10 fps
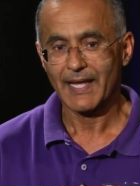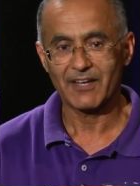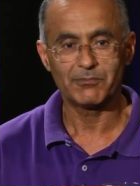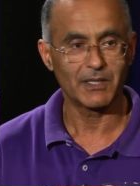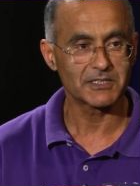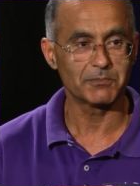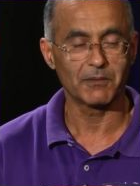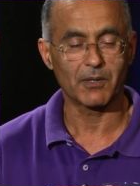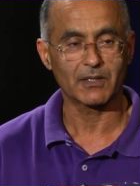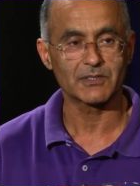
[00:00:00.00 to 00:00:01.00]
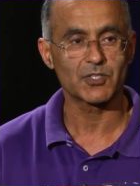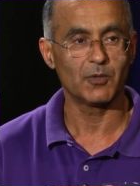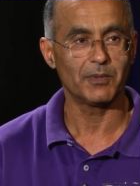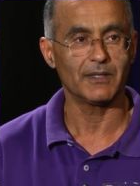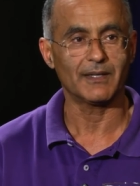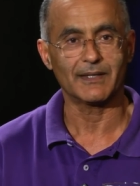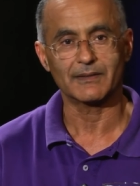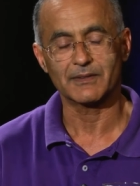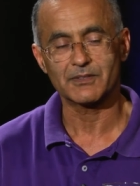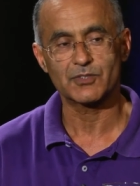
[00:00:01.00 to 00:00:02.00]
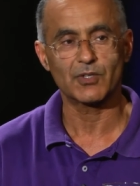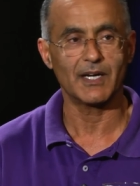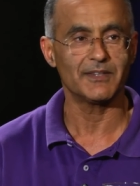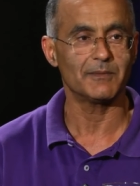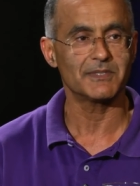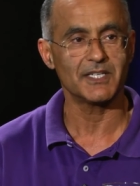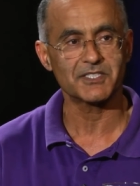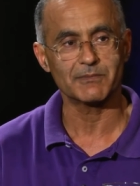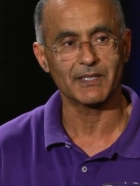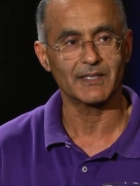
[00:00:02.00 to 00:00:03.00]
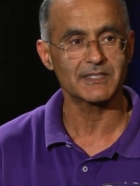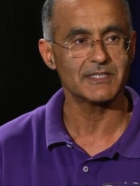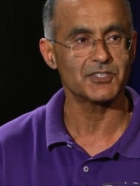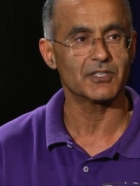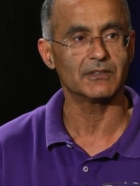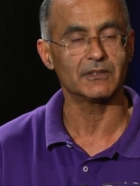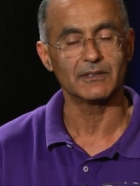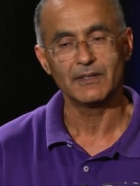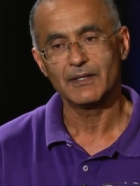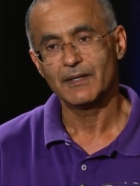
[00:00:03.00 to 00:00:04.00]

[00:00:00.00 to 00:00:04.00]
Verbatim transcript: have multiple bottles open and, and try them, taste them against each other,